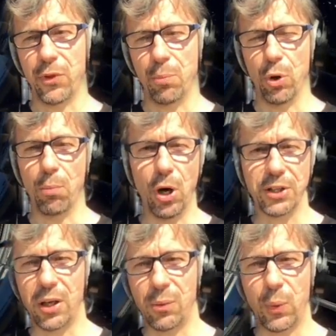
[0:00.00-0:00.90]
more
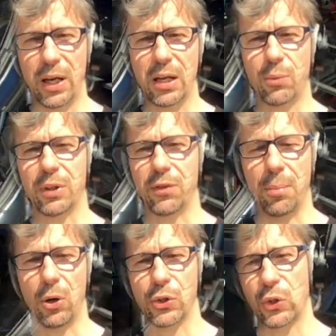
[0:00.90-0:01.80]
modern way with a
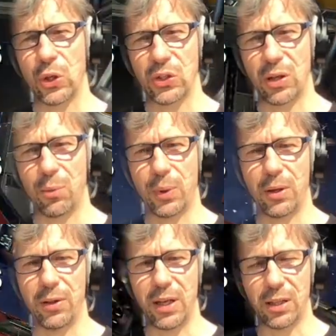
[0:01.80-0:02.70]
mouse cursor
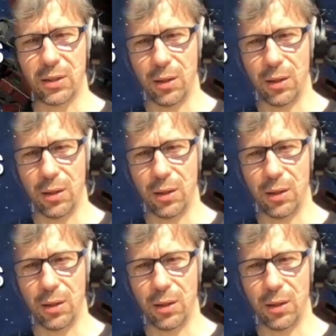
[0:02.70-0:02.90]
that